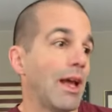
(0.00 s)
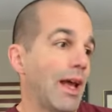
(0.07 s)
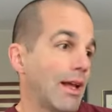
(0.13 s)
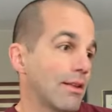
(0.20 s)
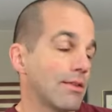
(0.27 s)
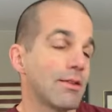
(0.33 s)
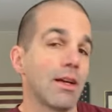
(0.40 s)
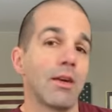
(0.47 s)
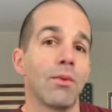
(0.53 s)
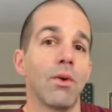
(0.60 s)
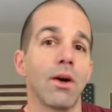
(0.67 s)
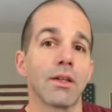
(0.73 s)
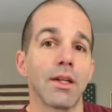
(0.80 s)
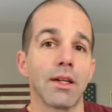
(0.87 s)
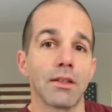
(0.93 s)
handstand
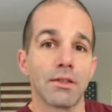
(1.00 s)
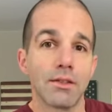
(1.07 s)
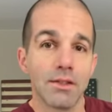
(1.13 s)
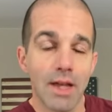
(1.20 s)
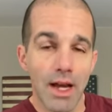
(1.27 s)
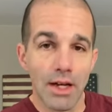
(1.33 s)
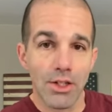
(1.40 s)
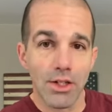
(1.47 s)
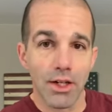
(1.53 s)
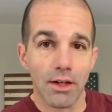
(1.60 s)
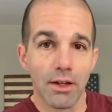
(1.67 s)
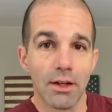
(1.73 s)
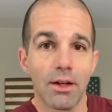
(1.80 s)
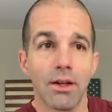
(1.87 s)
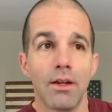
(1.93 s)
walking, and
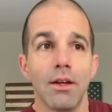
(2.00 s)
snatching.